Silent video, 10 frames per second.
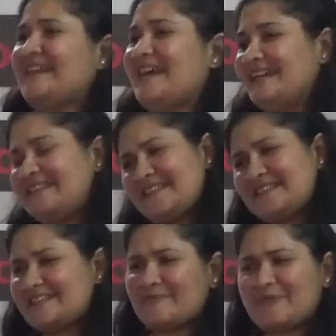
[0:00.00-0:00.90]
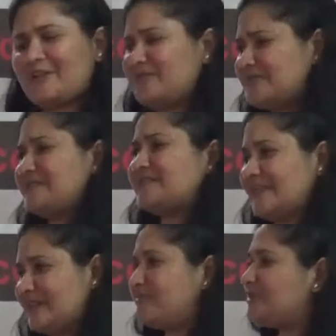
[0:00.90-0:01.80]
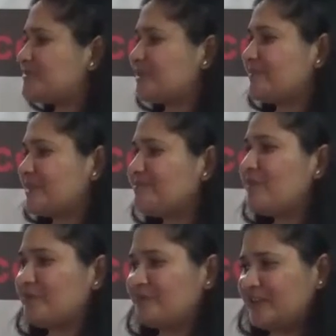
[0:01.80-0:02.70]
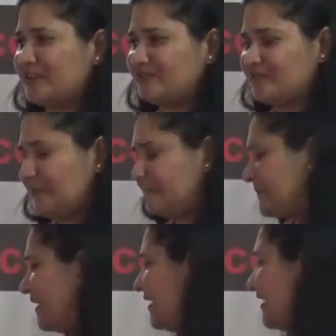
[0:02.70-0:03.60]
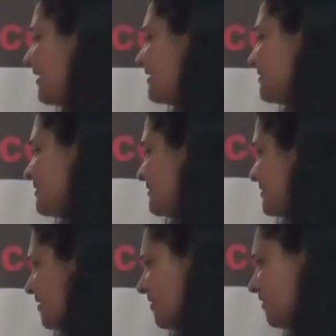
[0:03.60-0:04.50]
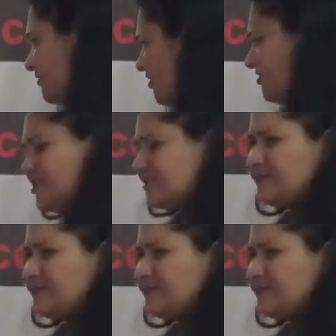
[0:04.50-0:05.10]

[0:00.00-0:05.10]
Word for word: And then stepping out and saying, let me do something more meaningful. Not just